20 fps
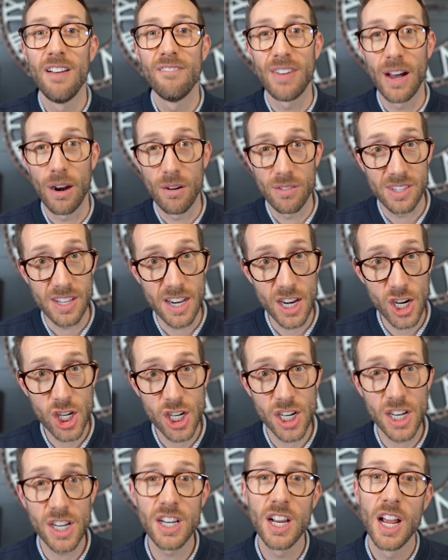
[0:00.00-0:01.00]
Founders
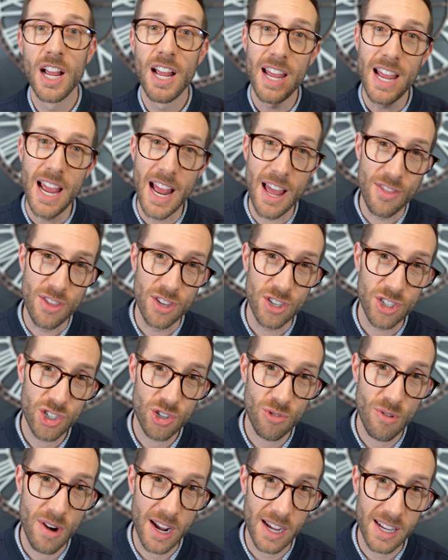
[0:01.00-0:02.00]
Edition and the
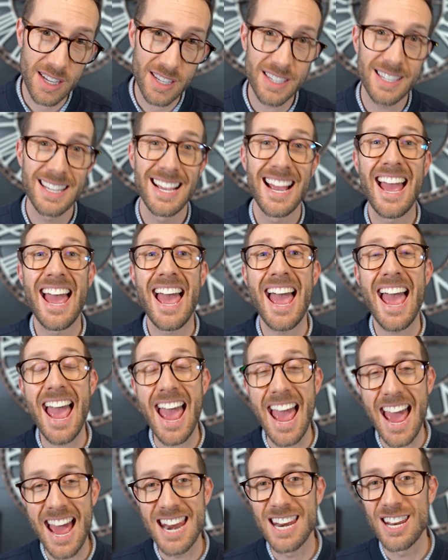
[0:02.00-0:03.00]
Strix
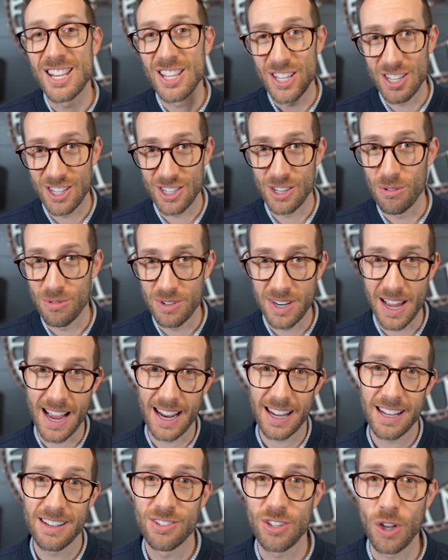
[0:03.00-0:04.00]
and the
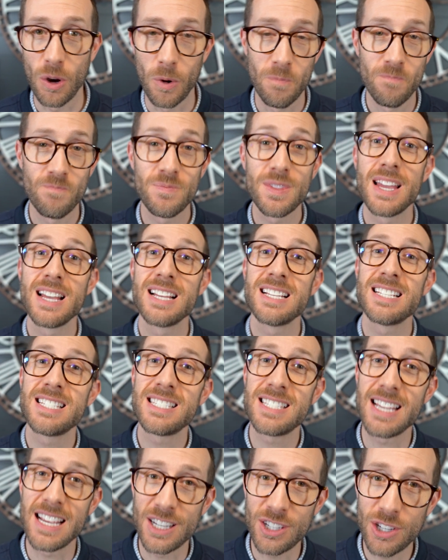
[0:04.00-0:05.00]
Zotac. So
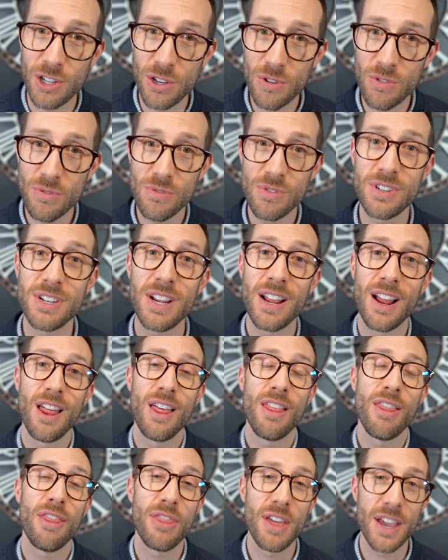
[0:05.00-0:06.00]
stay tuned.
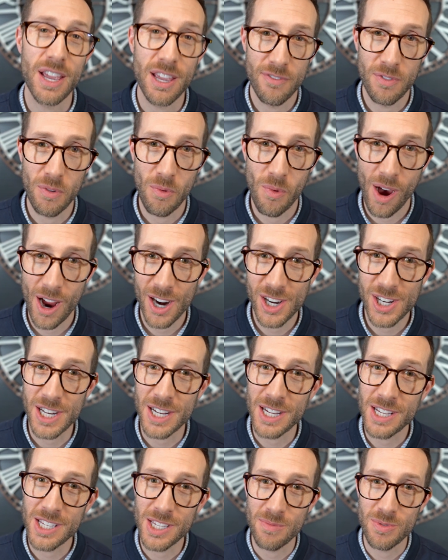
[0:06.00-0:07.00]
Thank you for
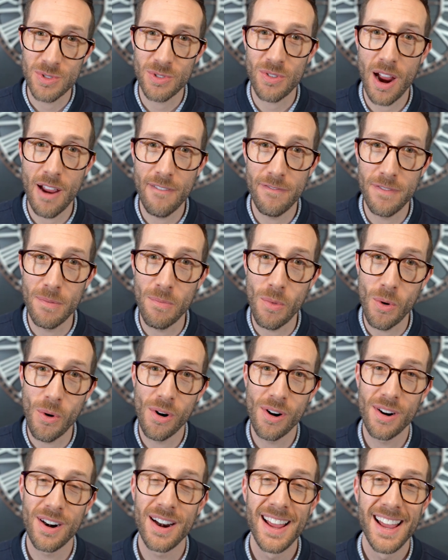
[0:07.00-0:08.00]
watching. Subscribe for
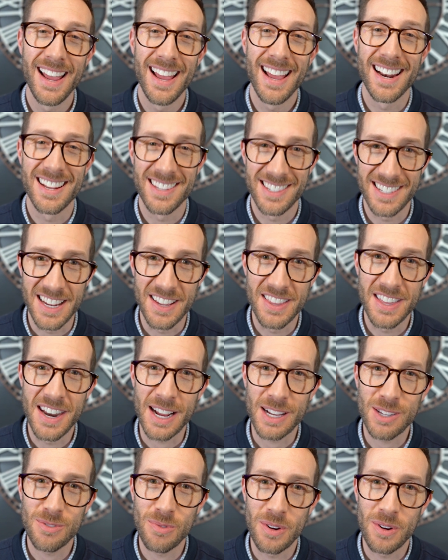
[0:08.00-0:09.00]
more and see you in the next